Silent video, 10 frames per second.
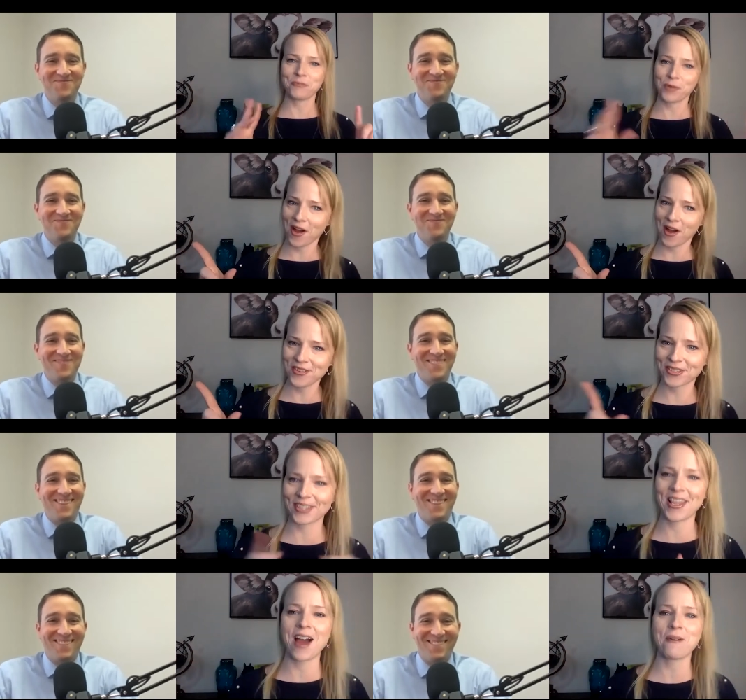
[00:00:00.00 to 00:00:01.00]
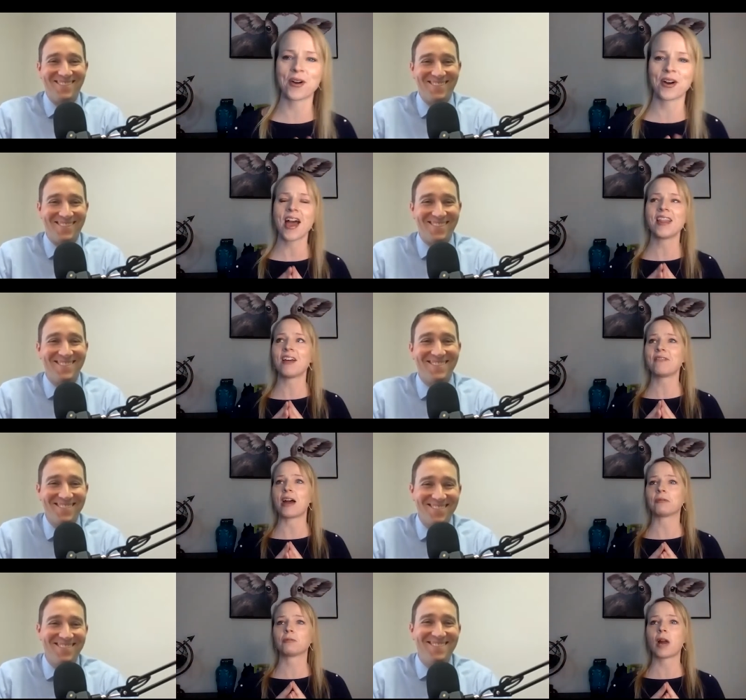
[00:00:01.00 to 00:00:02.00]
Speaker 1: not using that word. I love
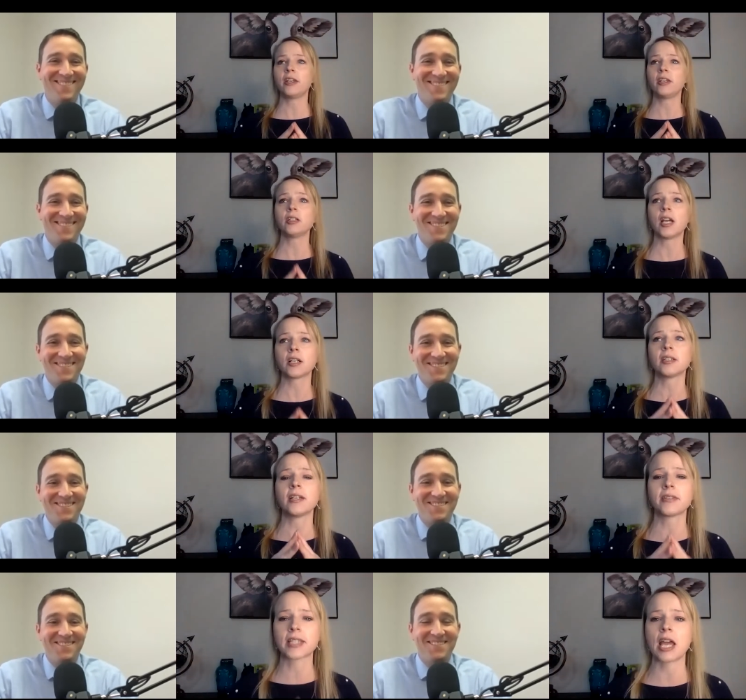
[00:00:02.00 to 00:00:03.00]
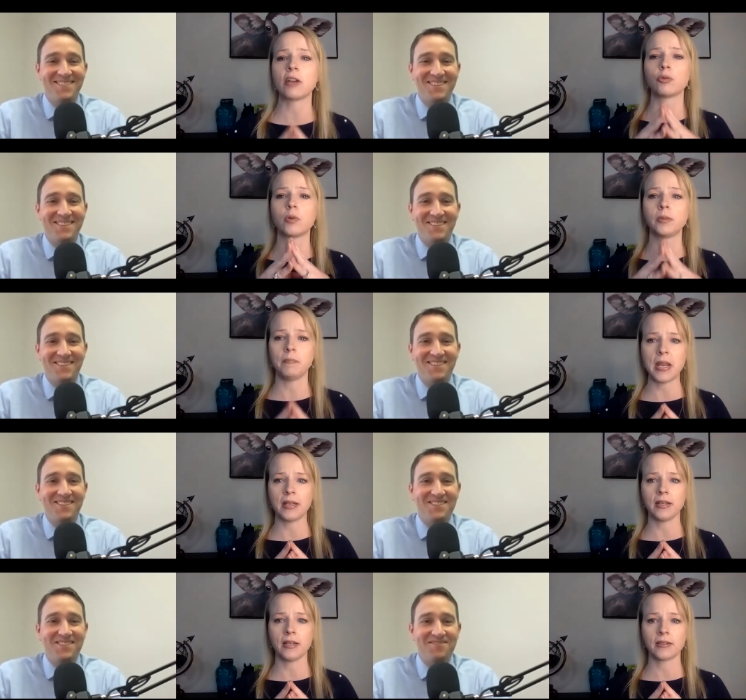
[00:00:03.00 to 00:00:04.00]
that. Regularly scheduled
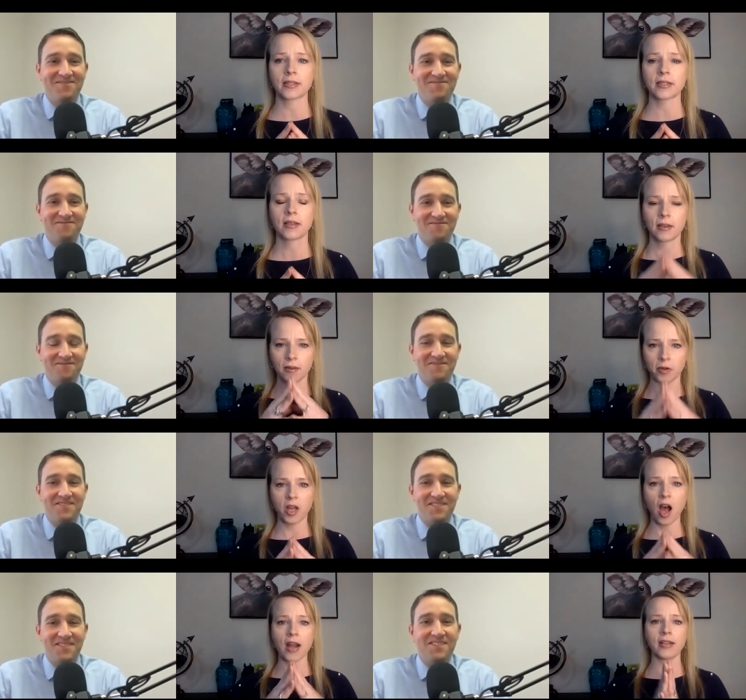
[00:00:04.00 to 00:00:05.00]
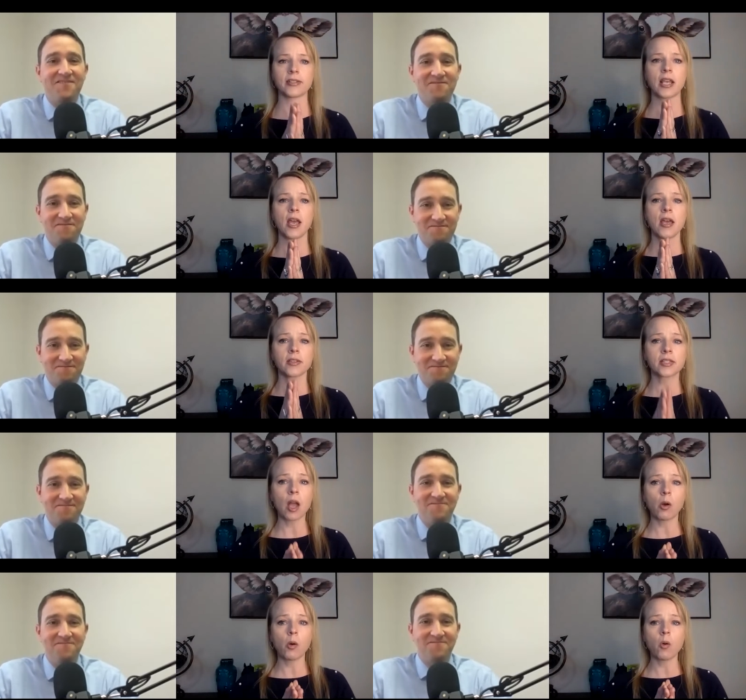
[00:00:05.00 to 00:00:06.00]
maintenance. Got it.
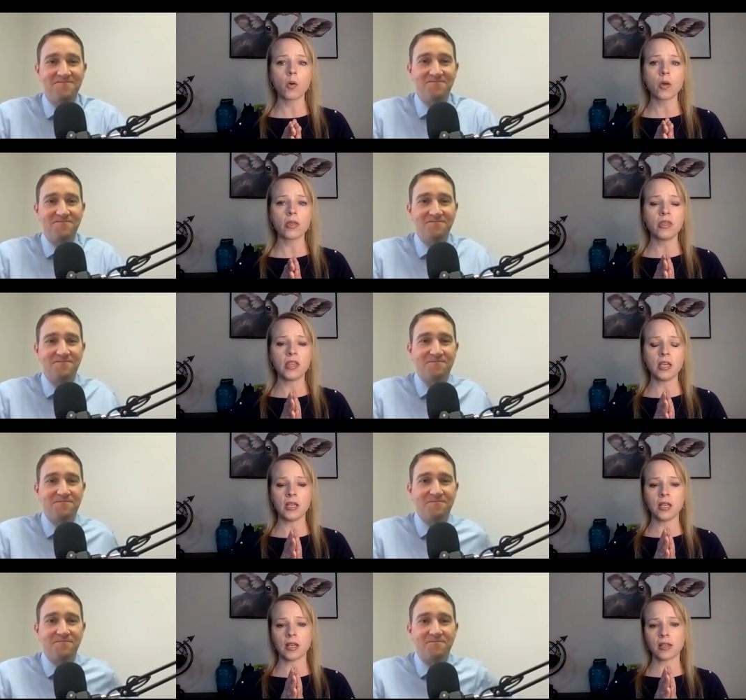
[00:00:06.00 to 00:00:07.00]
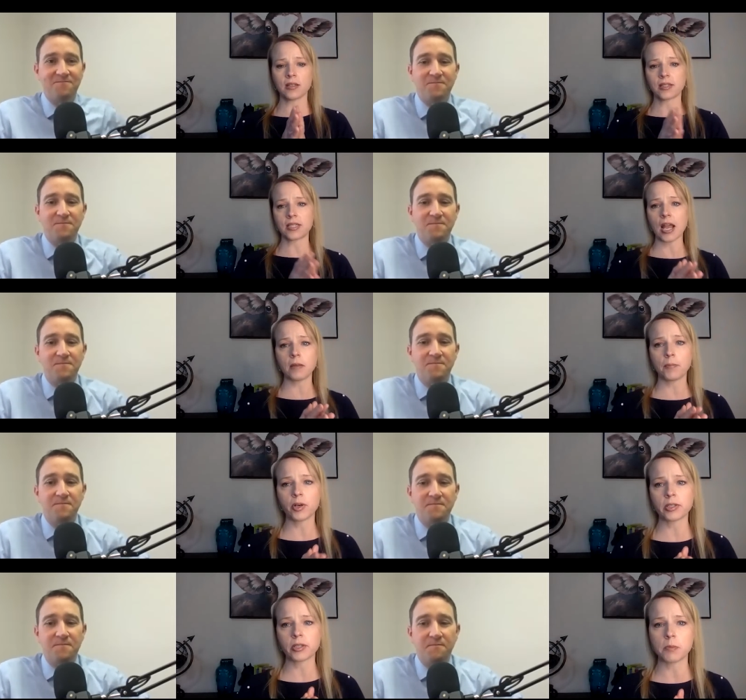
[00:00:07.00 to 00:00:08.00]
So the second
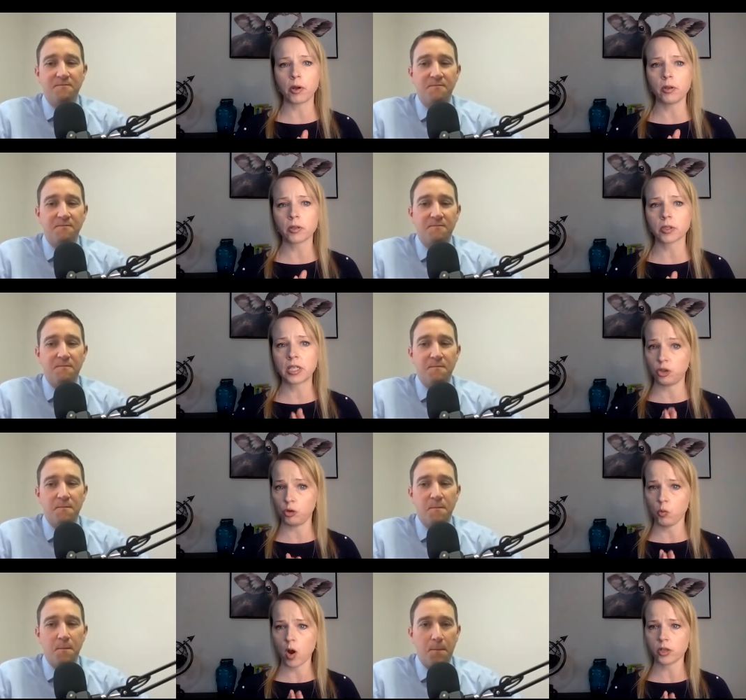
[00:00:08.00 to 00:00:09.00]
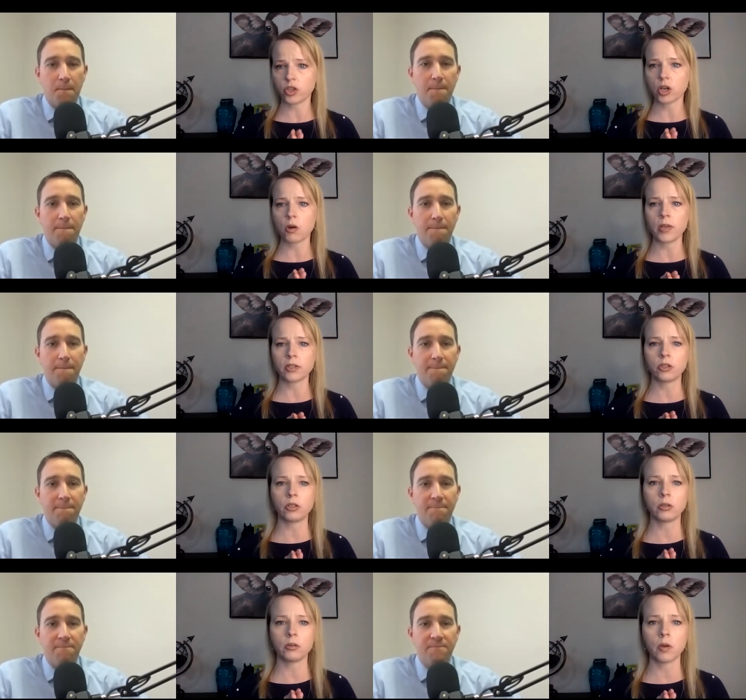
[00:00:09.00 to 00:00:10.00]
principle, did you want to go
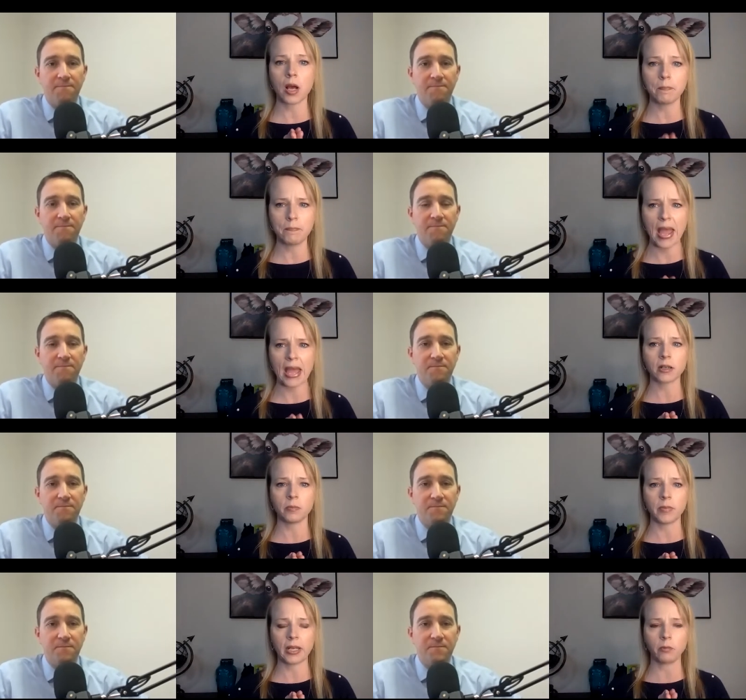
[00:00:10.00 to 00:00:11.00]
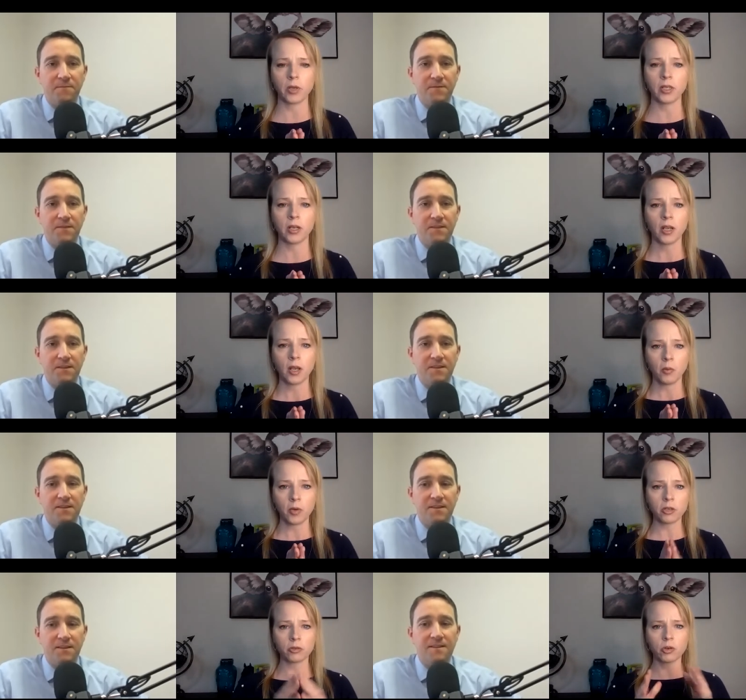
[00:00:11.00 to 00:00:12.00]
into abandonment?
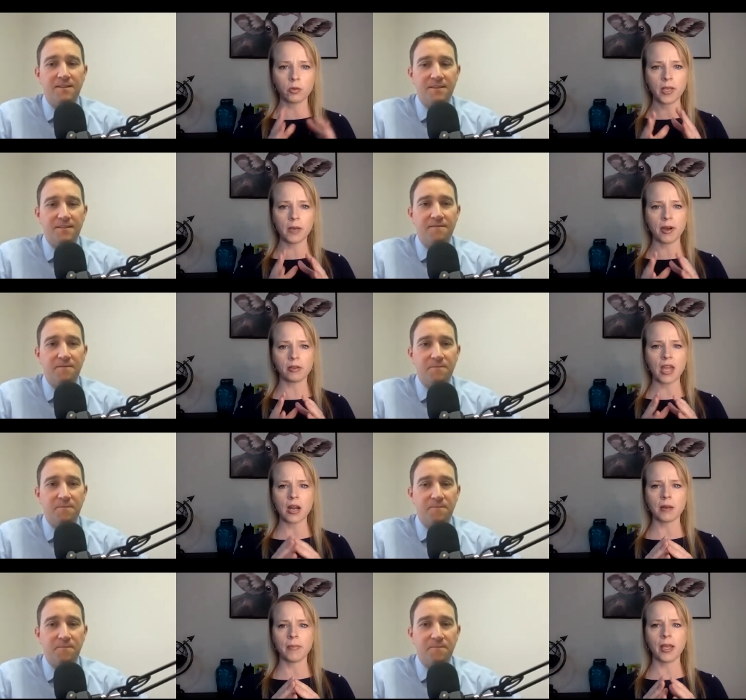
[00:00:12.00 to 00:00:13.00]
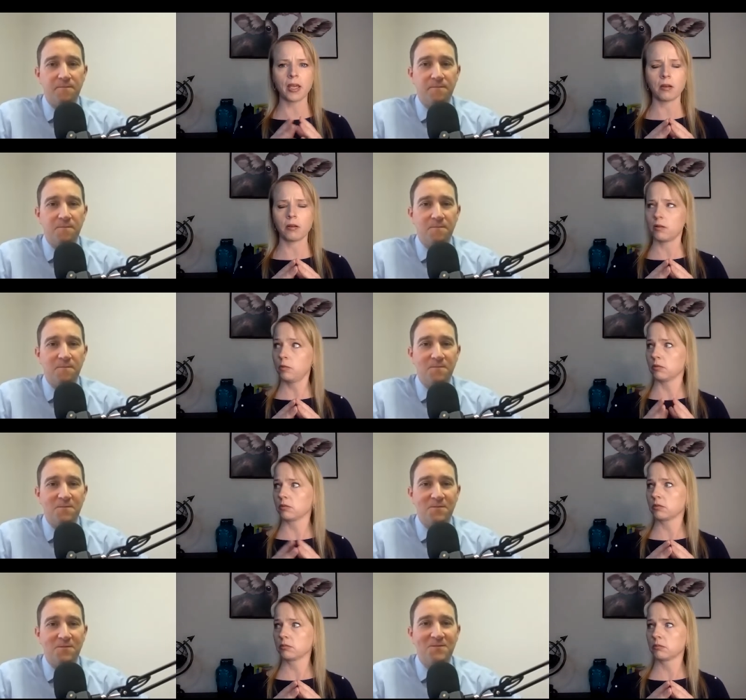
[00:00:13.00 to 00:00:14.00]
When you told me about that, I'm like, oh,
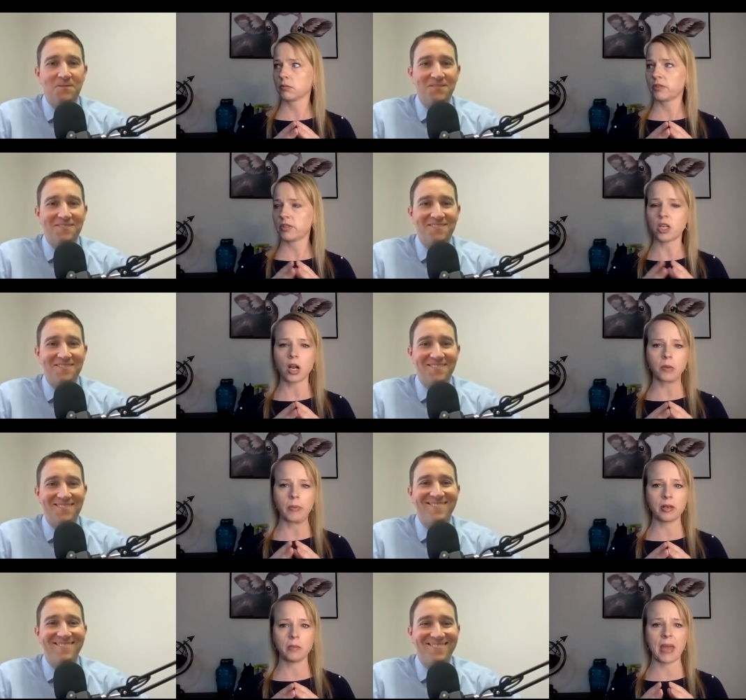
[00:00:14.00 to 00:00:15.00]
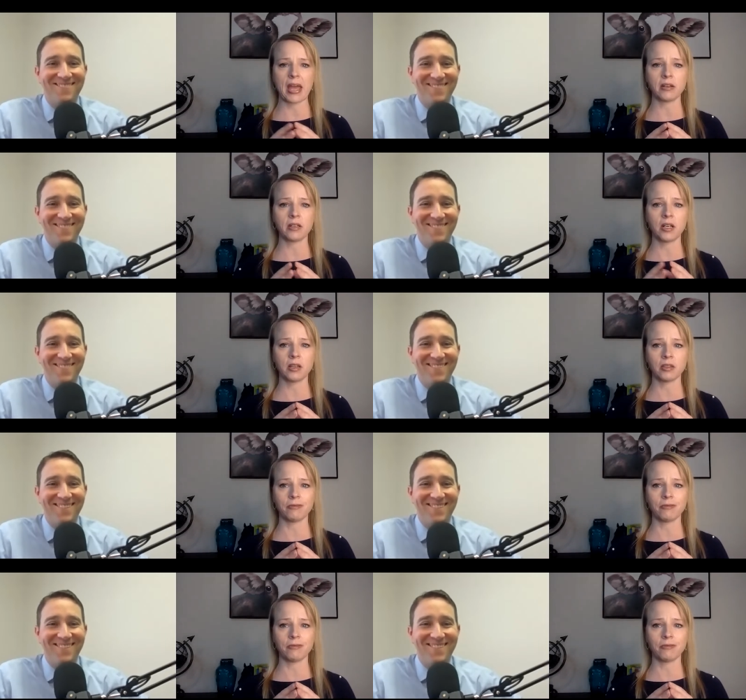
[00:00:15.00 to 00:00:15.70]
is he talking about abandoning the